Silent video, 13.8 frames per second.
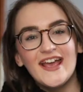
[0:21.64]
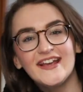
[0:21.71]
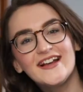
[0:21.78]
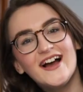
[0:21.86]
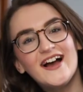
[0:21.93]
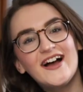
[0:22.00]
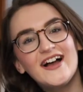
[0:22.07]
Hey
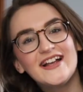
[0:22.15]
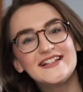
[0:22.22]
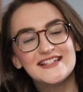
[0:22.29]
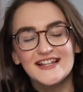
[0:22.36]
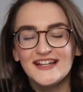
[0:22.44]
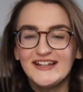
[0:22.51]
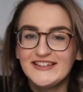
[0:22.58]

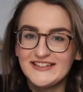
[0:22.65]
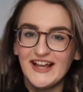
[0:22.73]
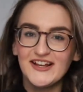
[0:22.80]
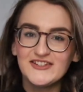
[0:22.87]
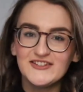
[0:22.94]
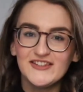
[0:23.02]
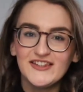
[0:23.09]
guys, it's
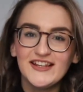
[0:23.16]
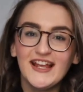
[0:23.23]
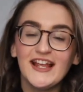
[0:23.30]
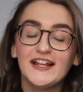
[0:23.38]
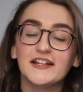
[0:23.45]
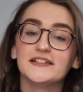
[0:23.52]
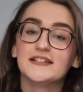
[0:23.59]
Ashley
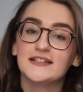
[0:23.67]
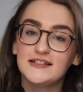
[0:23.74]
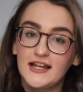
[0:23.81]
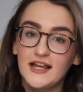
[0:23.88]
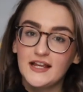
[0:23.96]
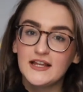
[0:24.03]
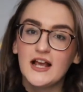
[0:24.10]
and
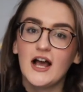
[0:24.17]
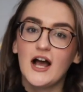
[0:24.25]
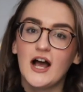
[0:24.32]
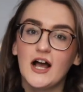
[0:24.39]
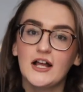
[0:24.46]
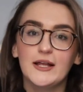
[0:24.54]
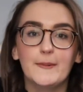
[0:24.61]
today
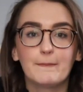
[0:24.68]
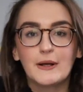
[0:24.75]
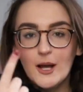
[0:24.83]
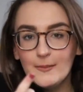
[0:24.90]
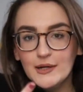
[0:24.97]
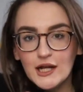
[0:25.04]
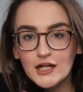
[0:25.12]
I am
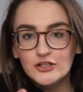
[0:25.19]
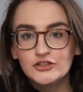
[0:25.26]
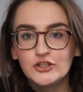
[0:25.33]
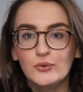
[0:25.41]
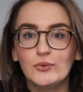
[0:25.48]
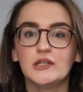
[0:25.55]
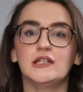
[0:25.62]
coming at
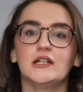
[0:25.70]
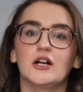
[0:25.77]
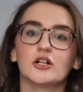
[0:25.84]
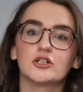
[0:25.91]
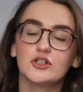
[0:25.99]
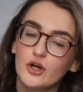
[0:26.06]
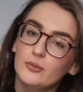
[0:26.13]
you with an
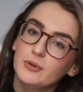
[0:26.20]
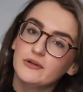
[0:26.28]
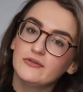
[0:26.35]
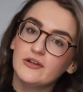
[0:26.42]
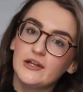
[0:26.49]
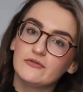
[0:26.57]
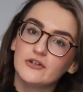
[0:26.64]
October
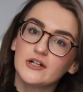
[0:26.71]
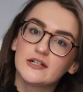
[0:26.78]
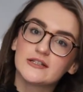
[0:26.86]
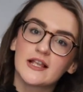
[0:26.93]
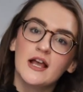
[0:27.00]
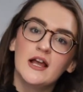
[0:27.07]
favorites.